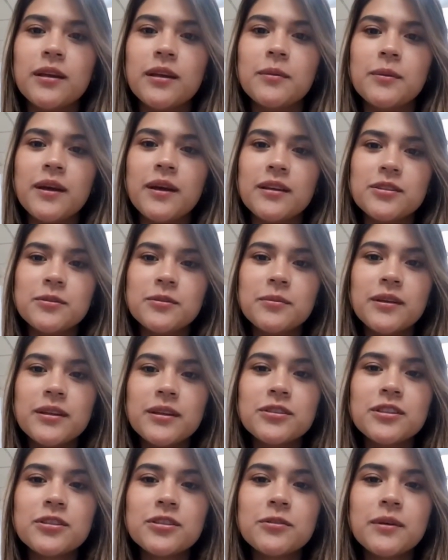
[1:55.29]
imagine being
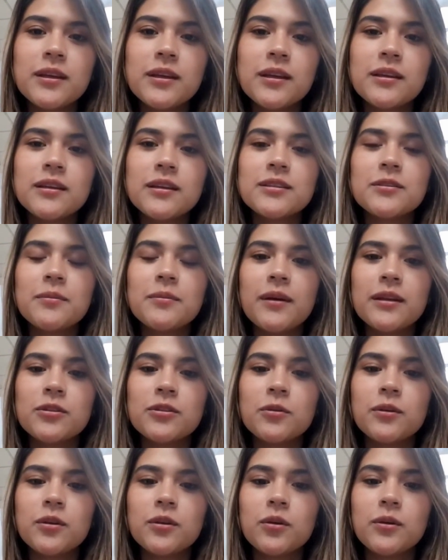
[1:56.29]
suspended in space
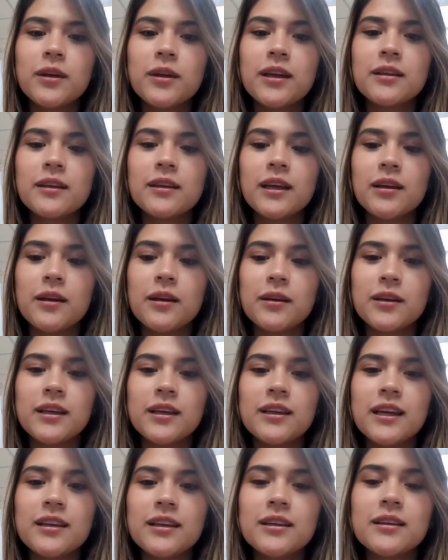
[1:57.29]
with only a tether
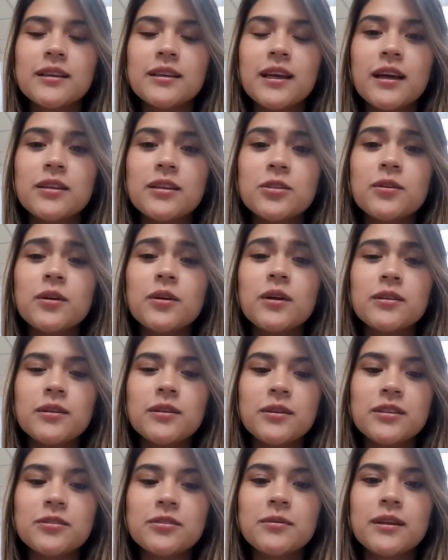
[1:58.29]
connecting the astronaut to
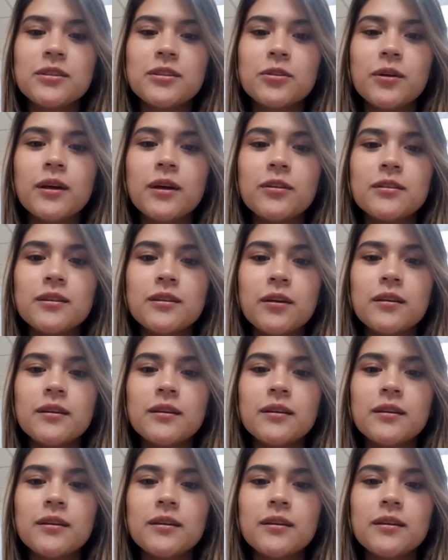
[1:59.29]
the spacecraft.